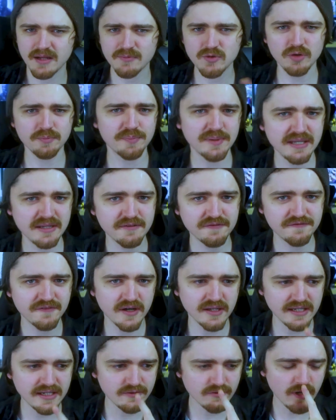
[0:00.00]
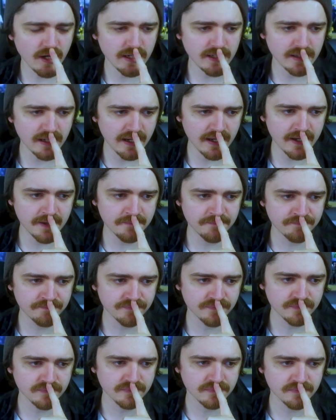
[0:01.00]
And I'm not being funny, right?
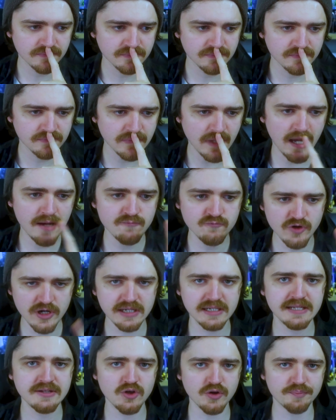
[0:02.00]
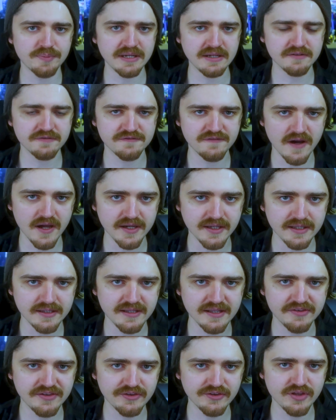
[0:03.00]
Um, I'm really not being funny.
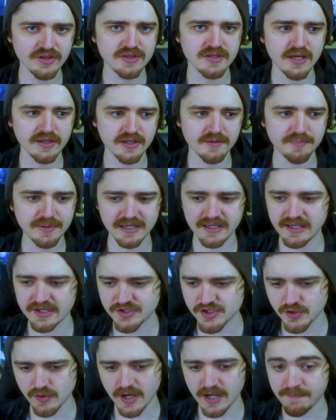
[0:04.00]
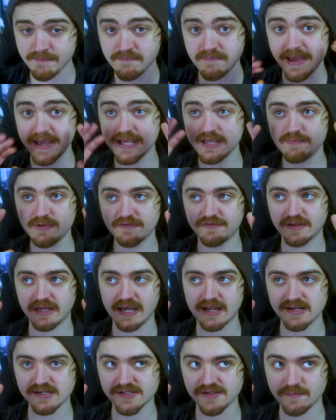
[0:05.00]
This is another big issue. I may be
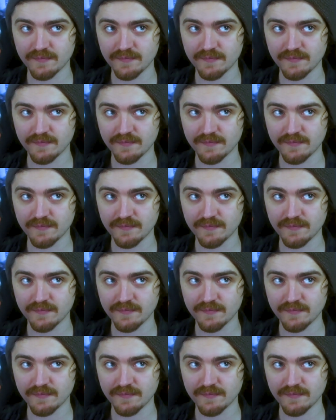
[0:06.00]
forgetting